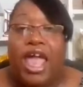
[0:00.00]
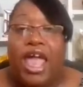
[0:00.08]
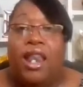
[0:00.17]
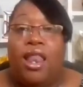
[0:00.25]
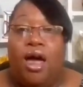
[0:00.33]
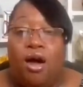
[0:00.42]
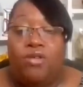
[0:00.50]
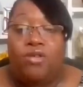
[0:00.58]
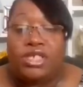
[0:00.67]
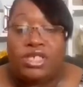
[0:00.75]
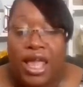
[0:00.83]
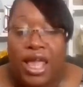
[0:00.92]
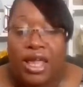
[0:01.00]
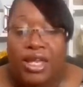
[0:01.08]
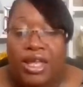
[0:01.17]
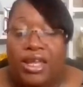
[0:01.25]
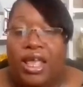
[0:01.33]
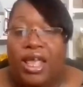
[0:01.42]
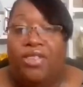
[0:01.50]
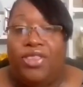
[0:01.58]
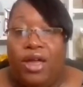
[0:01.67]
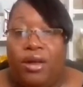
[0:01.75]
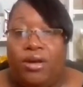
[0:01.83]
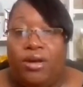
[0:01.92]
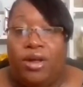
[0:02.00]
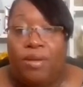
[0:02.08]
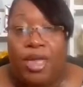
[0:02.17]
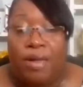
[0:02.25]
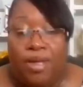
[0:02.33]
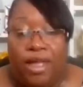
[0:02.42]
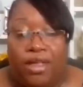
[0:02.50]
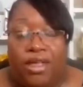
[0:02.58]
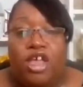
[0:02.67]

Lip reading: and long-standing in their commitment.